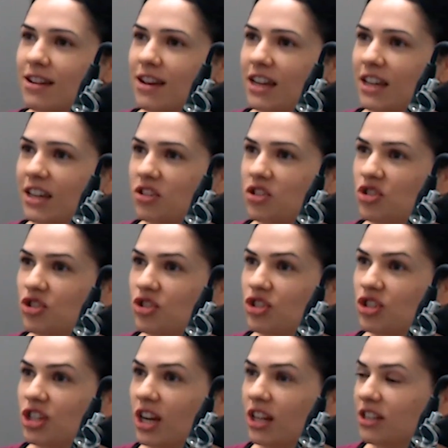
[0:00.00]
I guess,
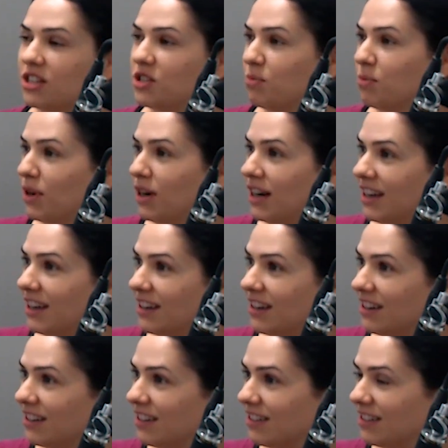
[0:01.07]
challenge my